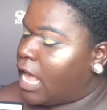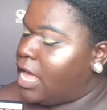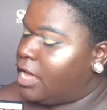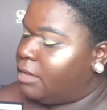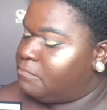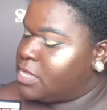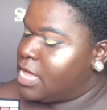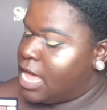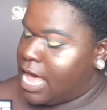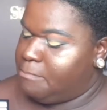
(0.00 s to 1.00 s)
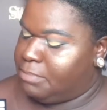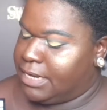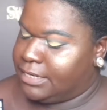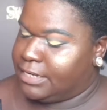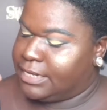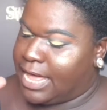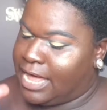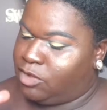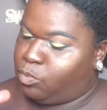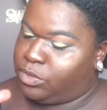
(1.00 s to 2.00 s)
I blended it
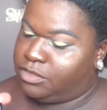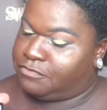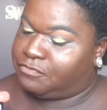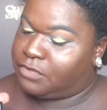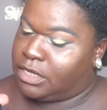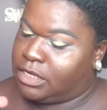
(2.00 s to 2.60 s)
out with